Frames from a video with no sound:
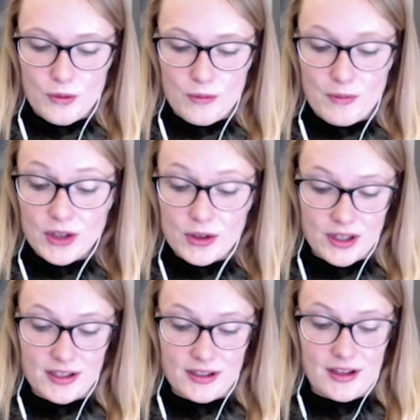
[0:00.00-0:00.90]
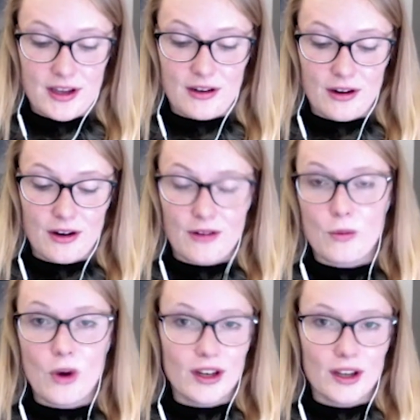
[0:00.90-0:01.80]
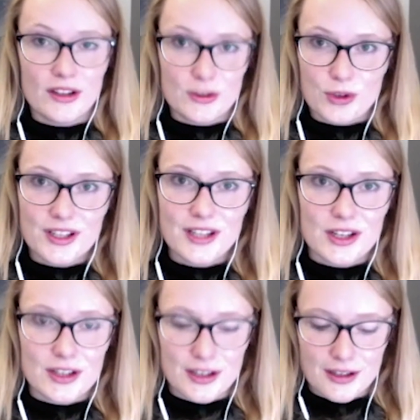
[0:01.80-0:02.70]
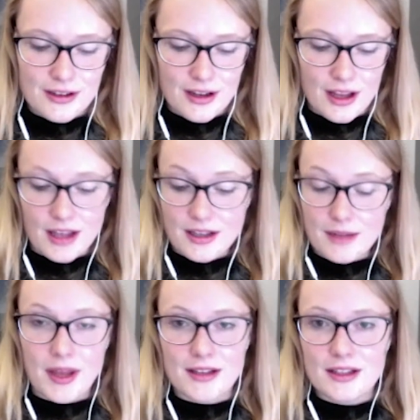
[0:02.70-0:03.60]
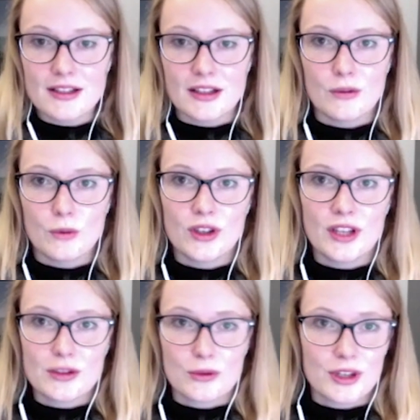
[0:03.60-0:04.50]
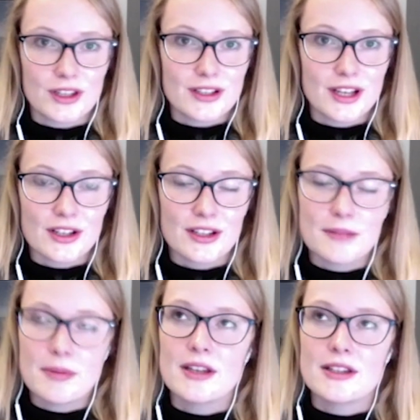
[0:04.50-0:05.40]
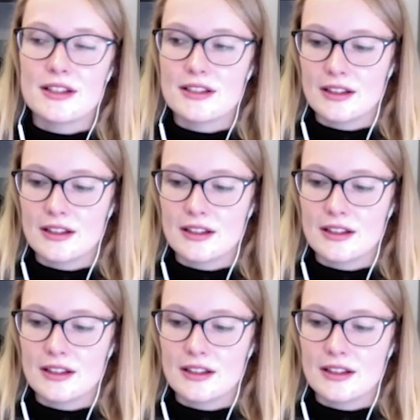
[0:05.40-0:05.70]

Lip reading: metrics that are one that's orientation independent and one that's orientation dependent,